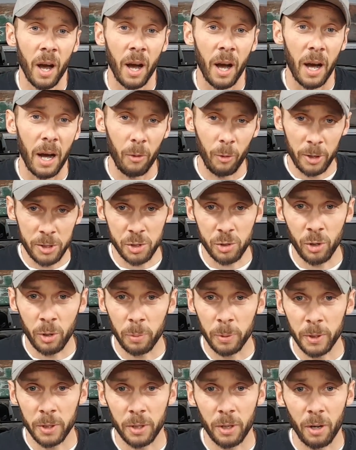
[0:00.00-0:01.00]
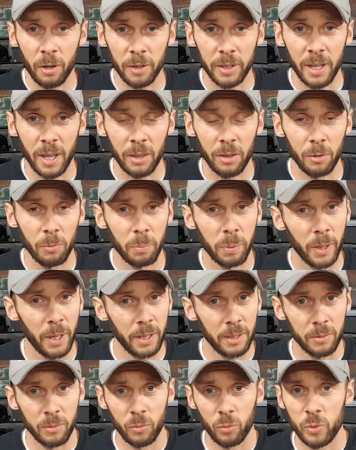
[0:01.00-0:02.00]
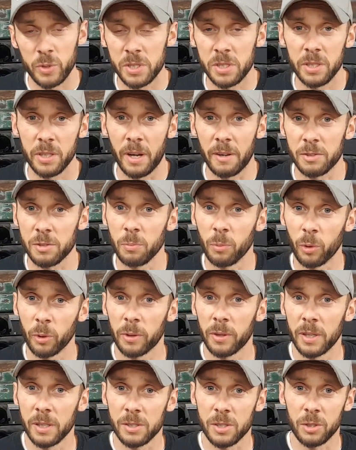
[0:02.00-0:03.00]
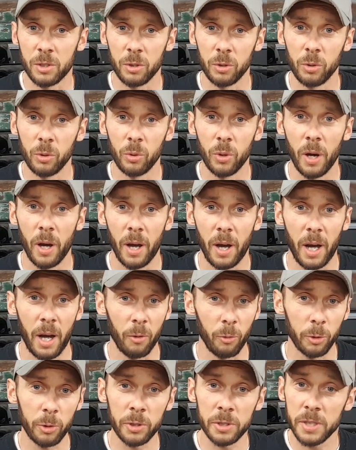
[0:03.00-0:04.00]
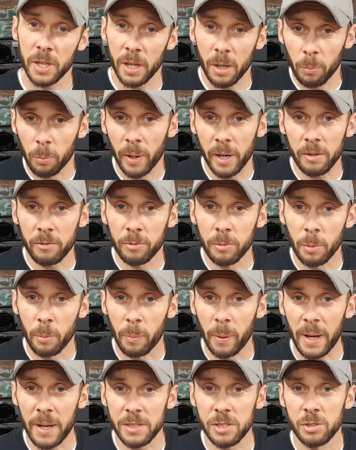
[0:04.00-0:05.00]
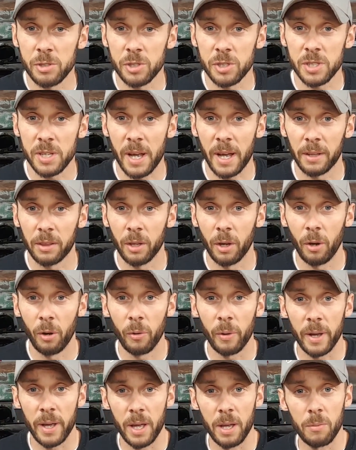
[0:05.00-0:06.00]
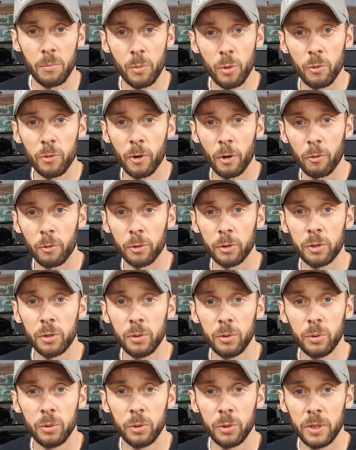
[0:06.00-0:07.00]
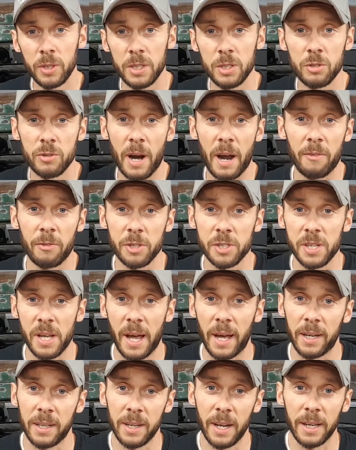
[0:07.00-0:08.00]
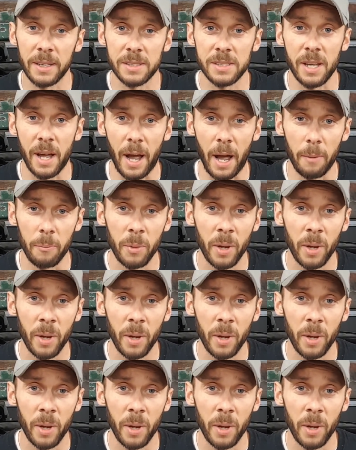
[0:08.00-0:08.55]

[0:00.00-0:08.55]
I was going to put it all together, but we still have some more things to do. We're going to take a break from the passenger side though and move over to the driver side next time.